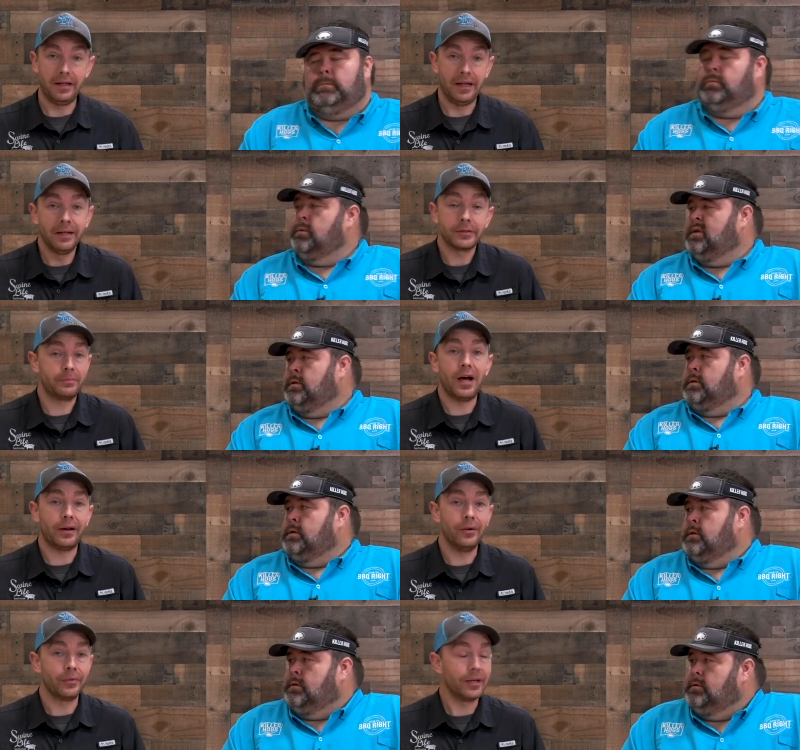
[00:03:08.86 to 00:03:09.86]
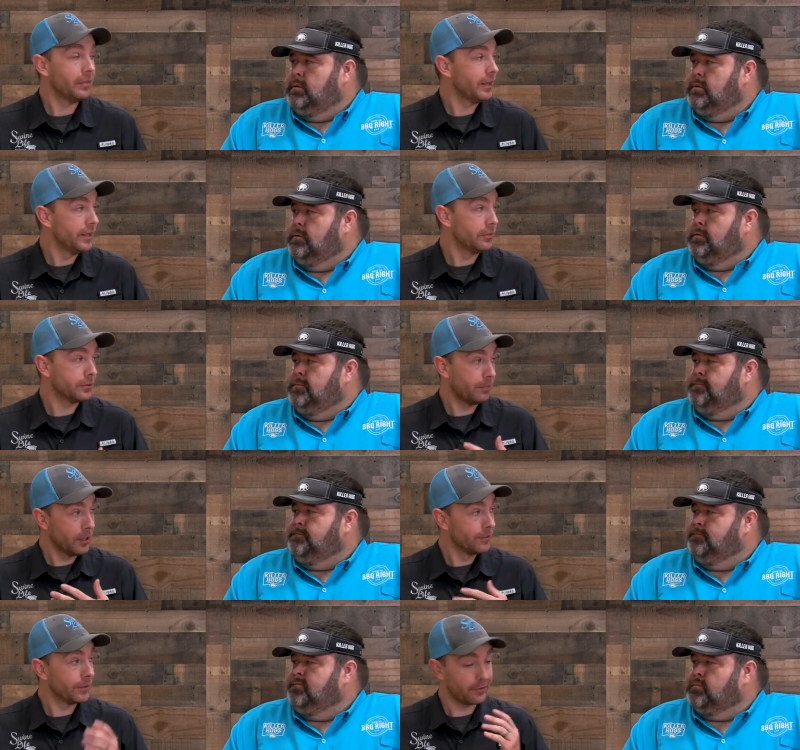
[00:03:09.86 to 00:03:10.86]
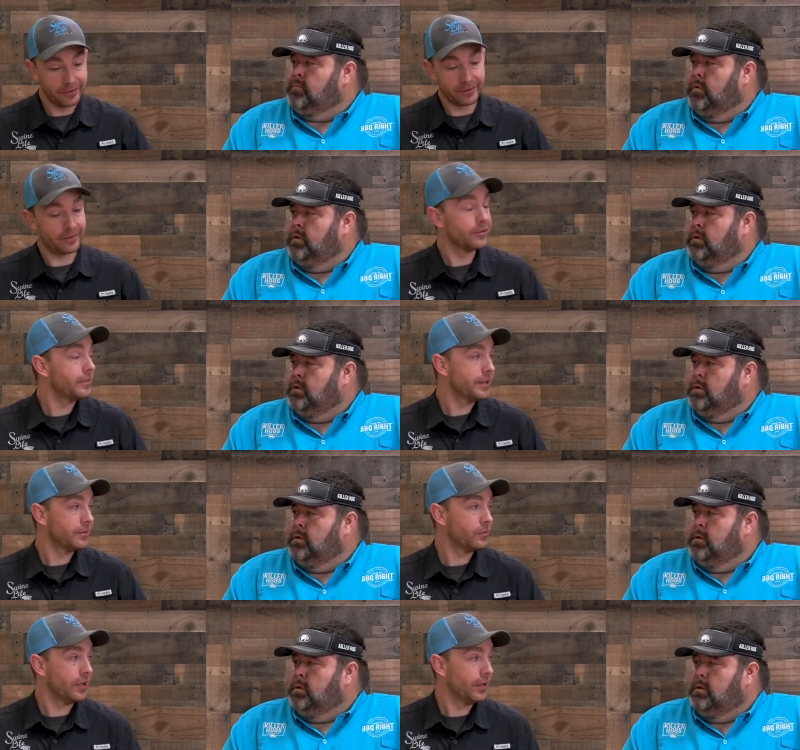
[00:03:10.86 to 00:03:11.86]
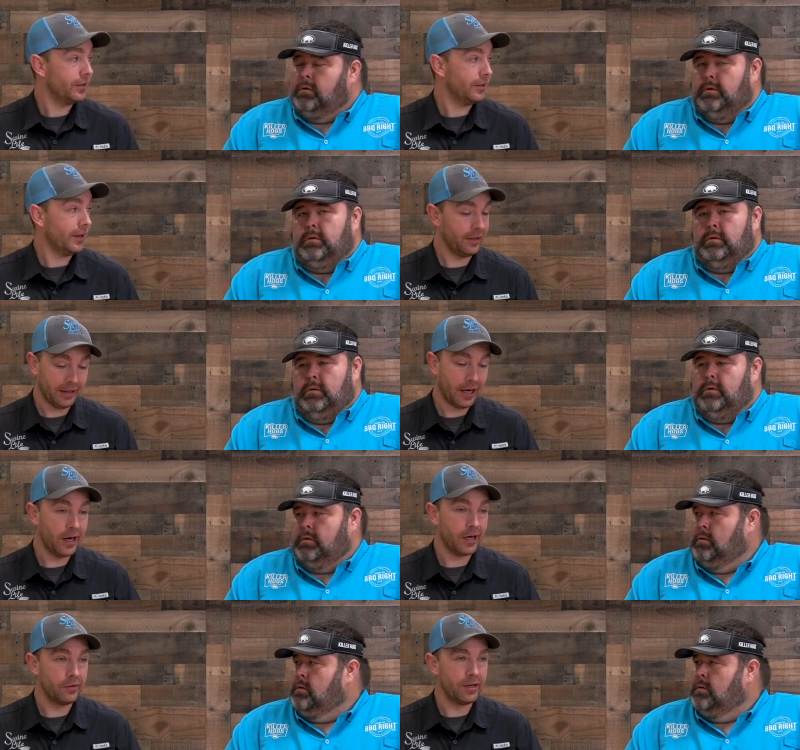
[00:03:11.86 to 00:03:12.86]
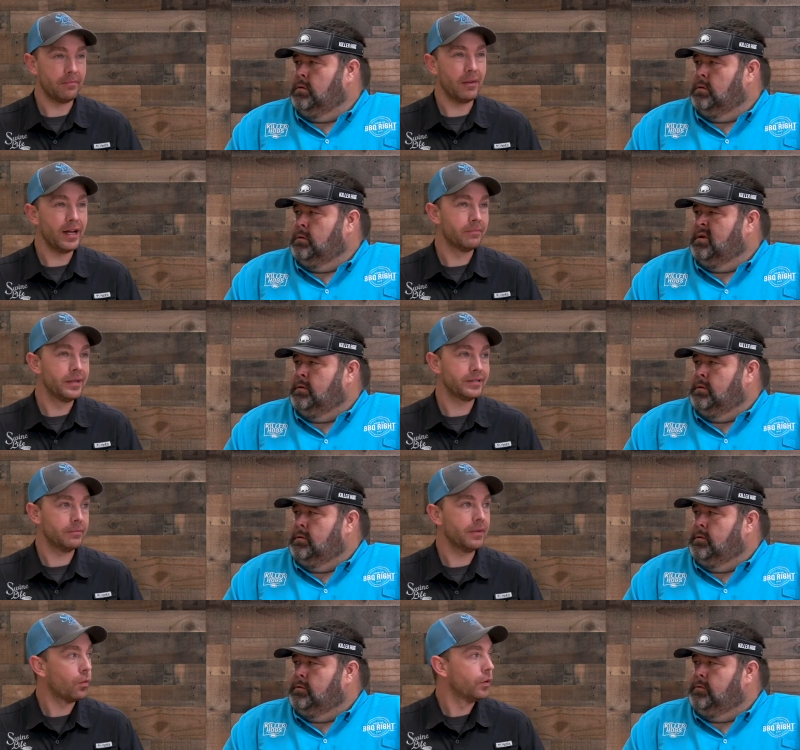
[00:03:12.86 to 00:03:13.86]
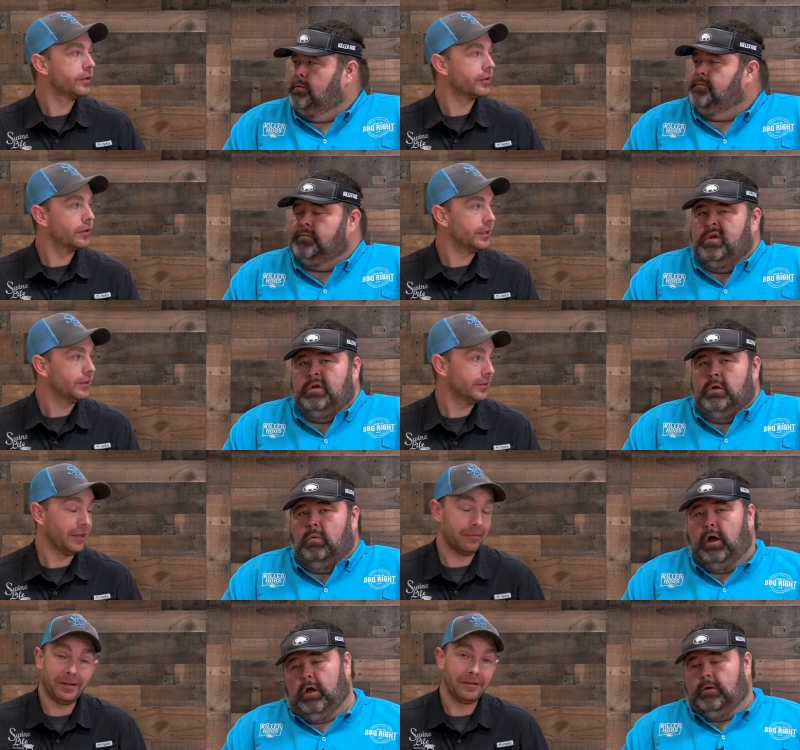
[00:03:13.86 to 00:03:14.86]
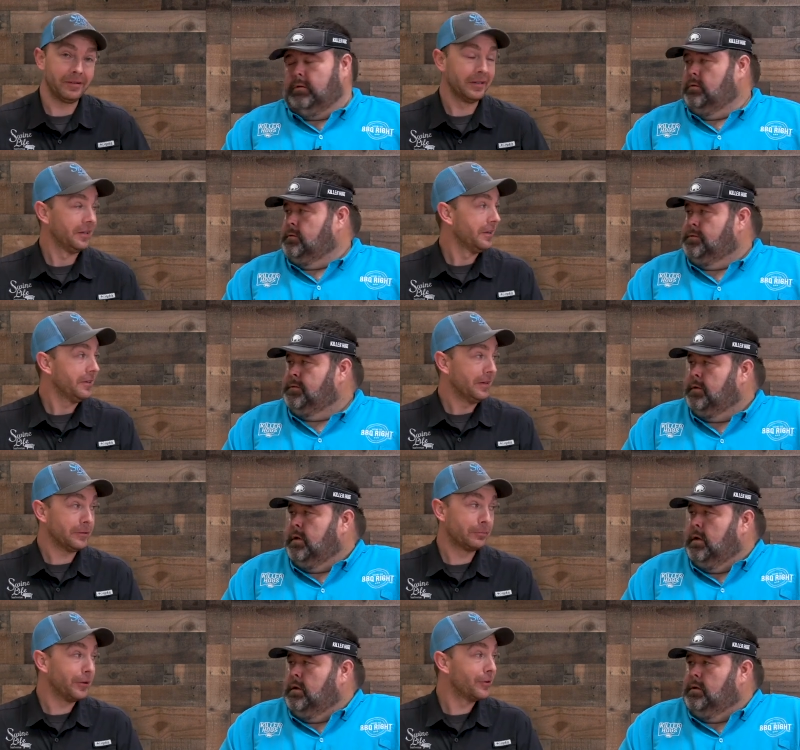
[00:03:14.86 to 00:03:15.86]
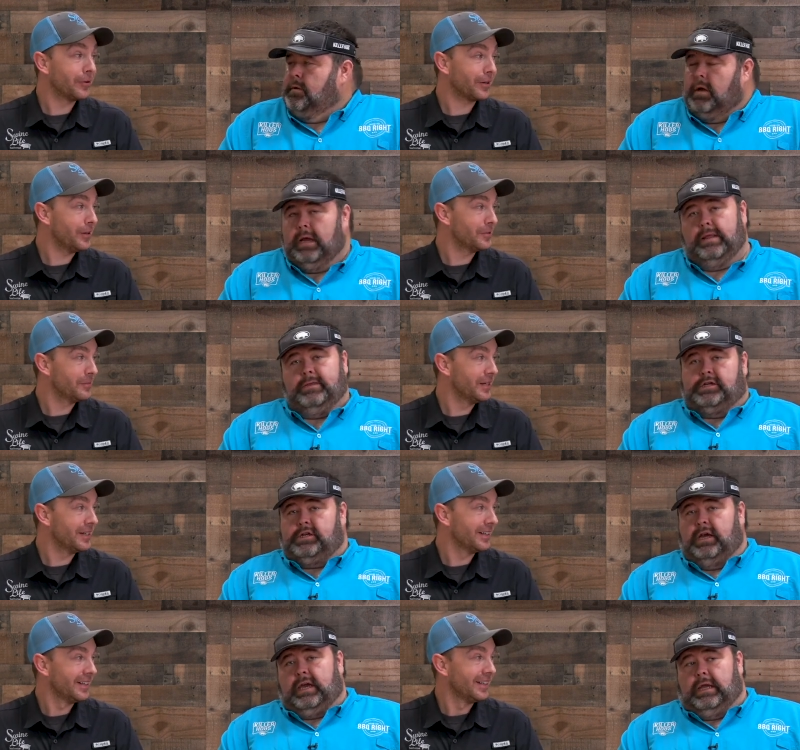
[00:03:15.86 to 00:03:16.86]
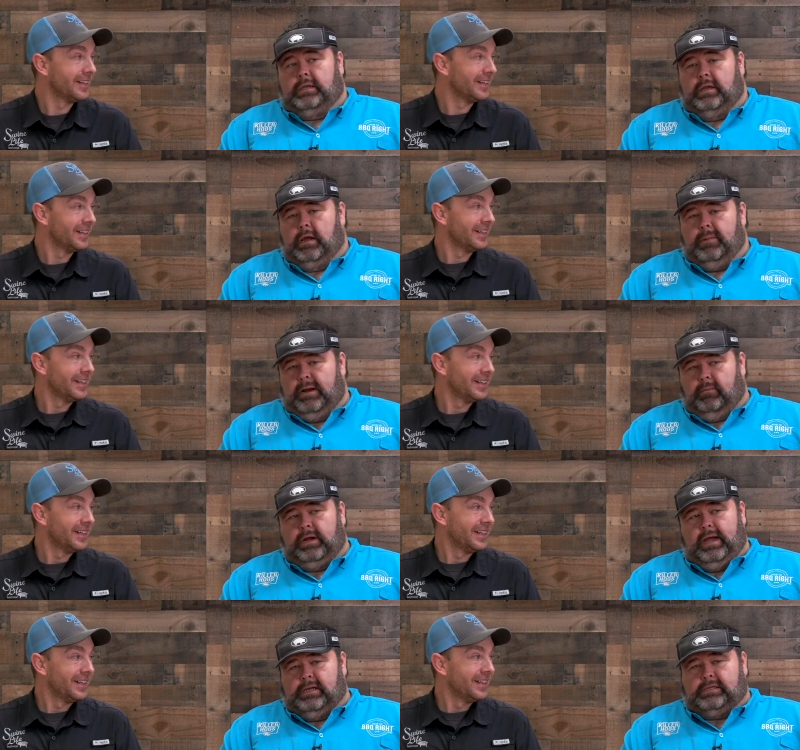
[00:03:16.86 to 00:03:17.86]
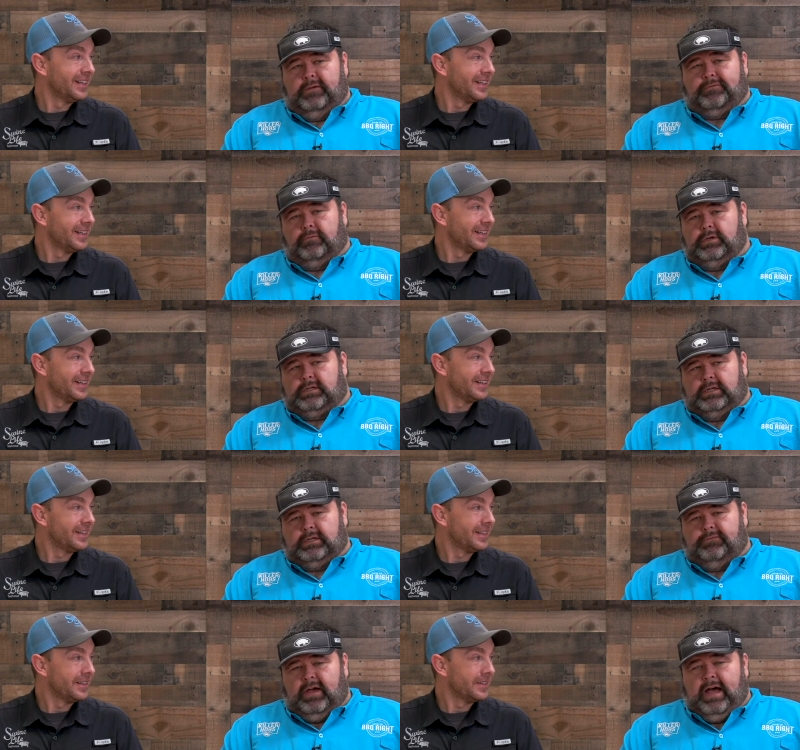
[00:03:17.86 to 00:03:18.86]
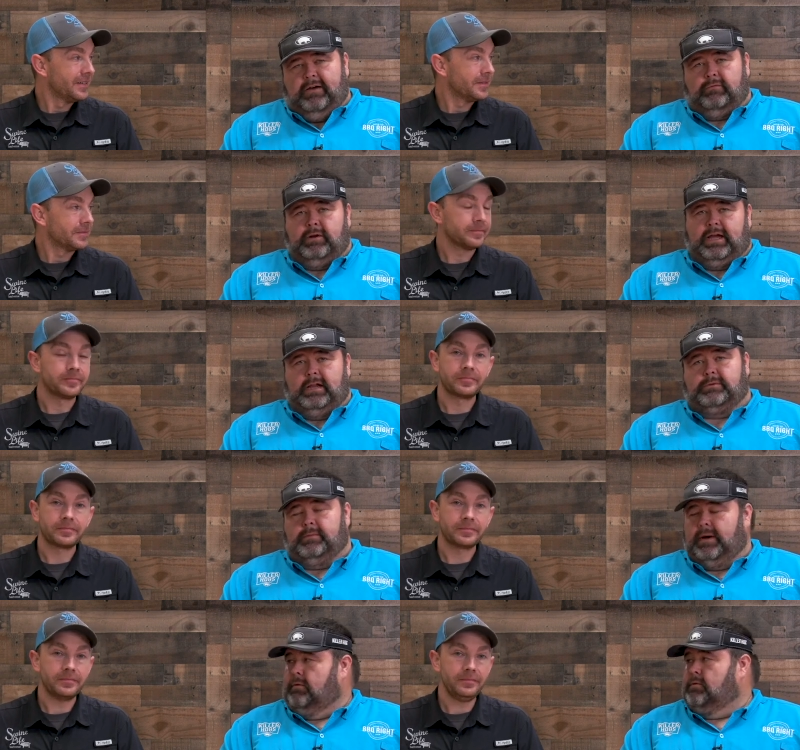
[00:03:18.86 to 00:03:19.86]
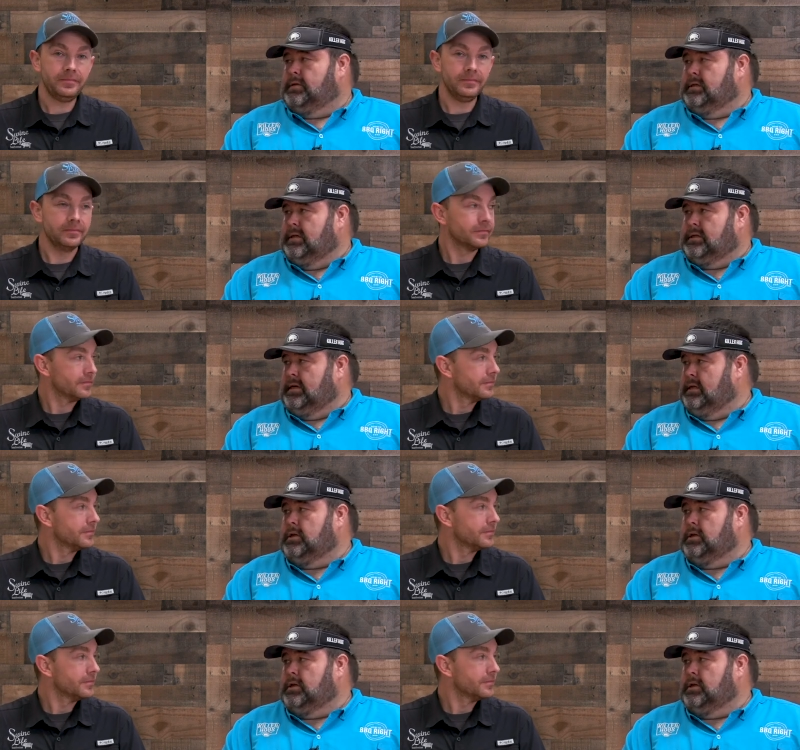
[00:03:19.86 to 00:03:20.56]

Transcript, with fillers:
Speaker 1: and it was spot on. I mean, it was perfect through and through medium rare, and it carried over. It may have missed it by one degree.
Speaker 2: Well, I mean, that's pretty darn close to me. In the chicken, I mean, we had it set for one sixty-five, and when it got up to about one sixty,